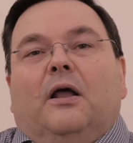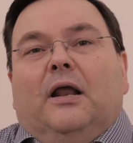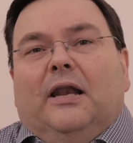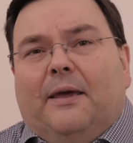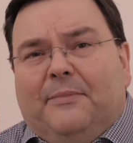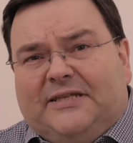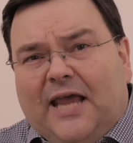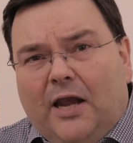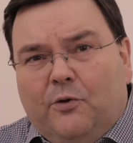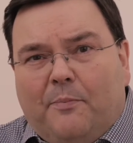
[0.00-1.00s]
Let me
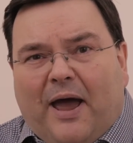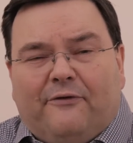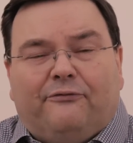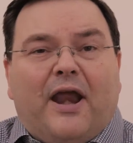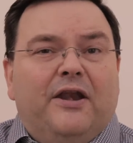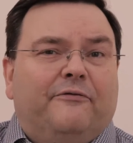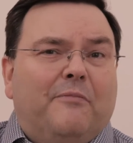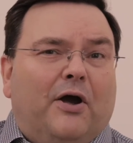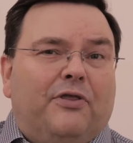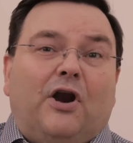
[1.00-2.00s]
tell you about a friend of
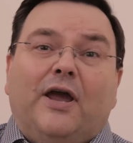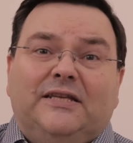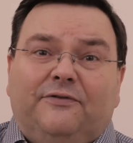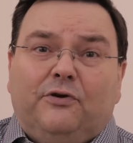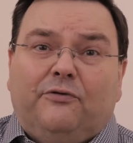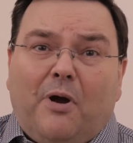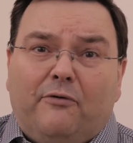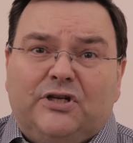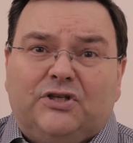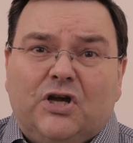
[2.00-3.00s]
mine that I interviewed for my
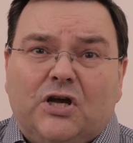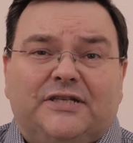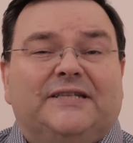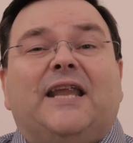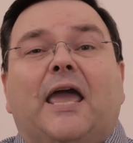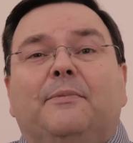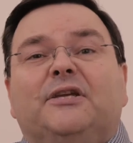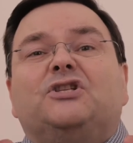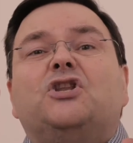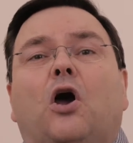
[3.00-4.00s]
research. His name is
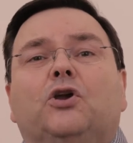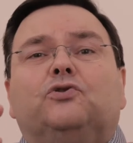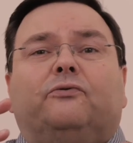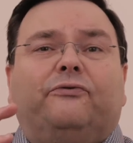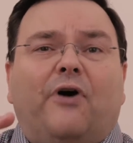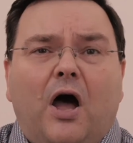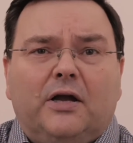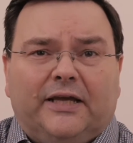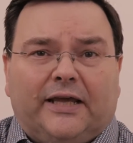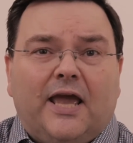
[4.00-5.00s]
Nigel
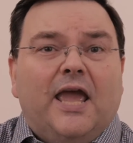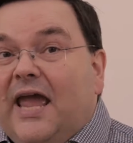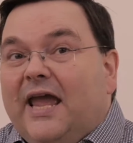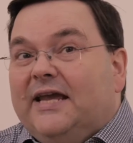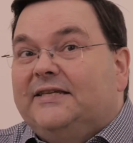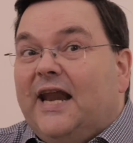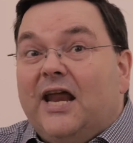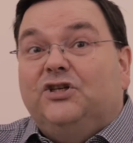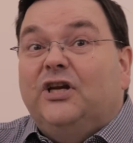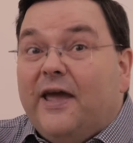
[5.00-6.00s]
Vardy. He's an
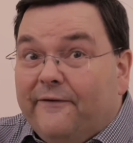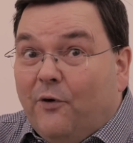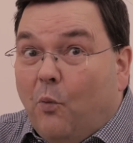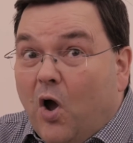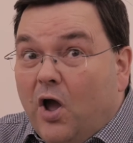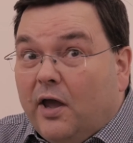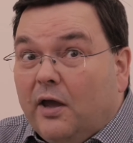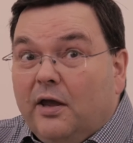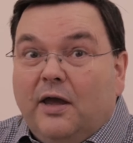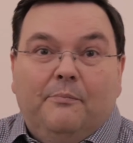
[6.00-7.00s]
engineer for work,
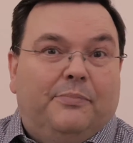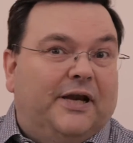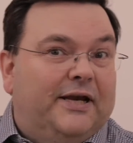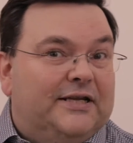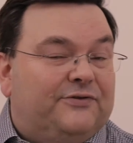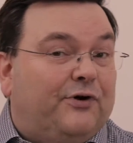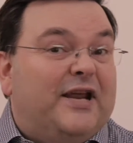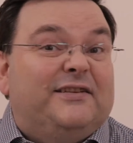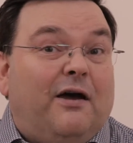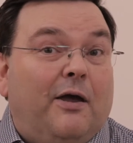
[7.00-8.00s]
but in his
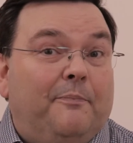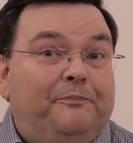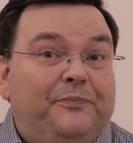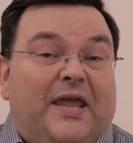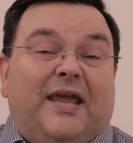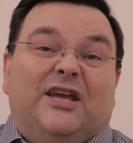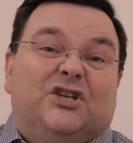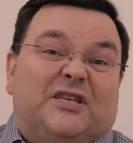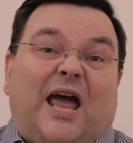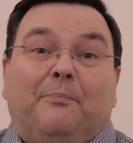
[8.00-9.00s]
free time, he
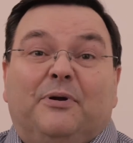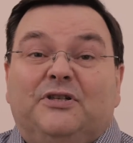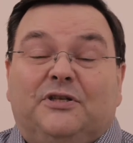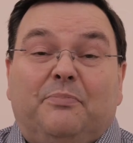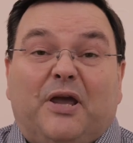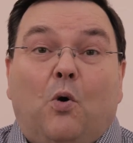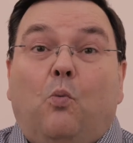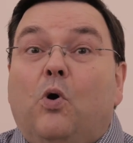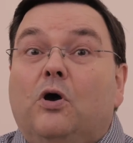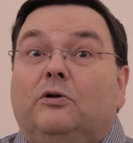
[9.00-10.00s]
just happens to be a
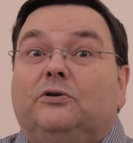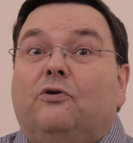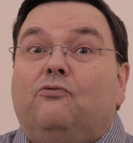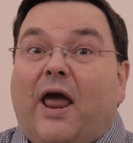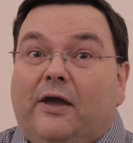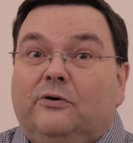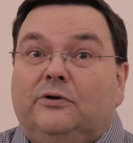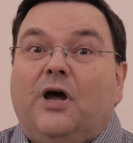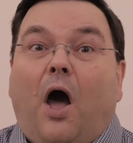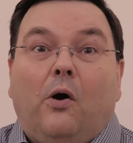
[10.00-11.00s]
world
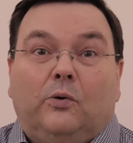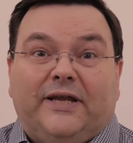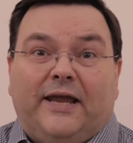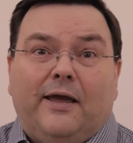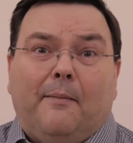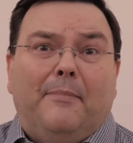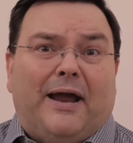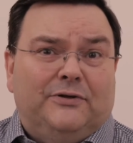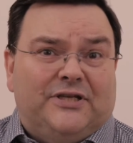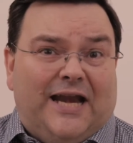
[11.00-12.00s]
record holding
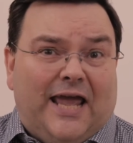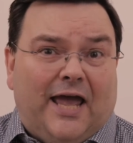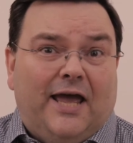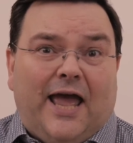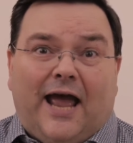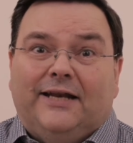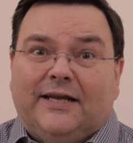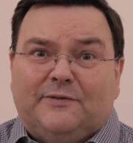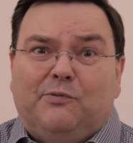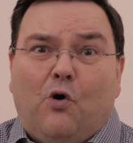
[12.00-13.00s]
mountaineer and
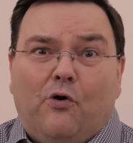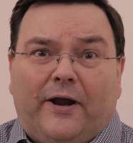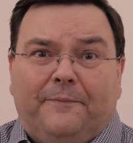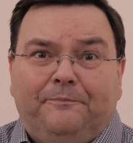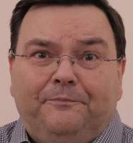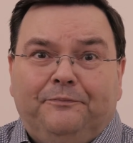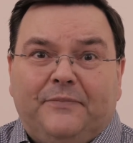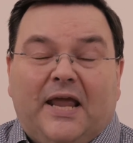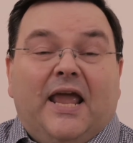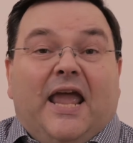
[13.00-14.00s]
explorer.
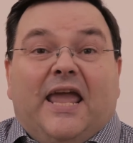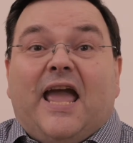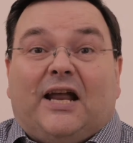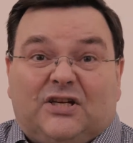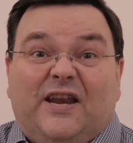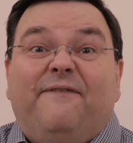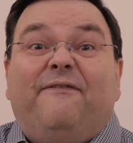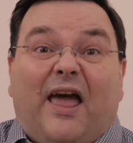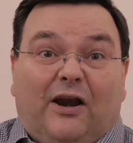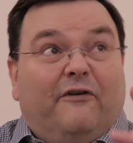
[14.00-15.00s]
He actually
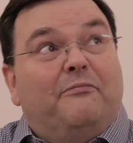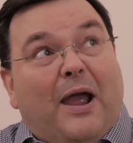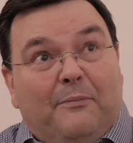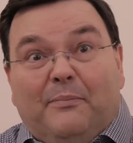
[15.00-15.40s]
fell off Mount